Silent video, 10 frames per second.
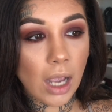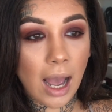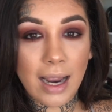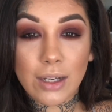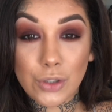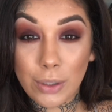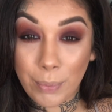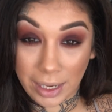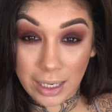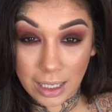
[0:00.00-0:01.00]
I actually
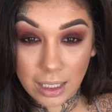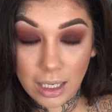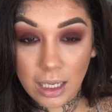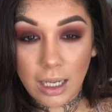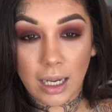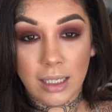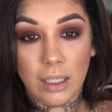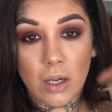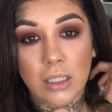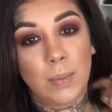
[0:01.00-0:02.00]
made it, and
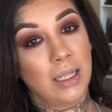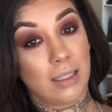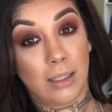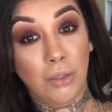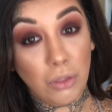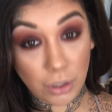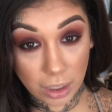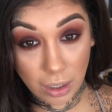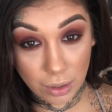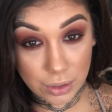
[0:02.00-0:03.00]
it cost me less than
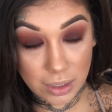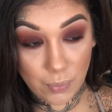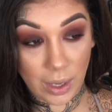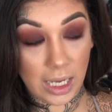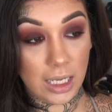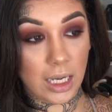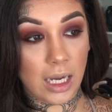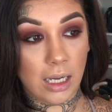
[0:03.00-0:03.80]
$30 to make.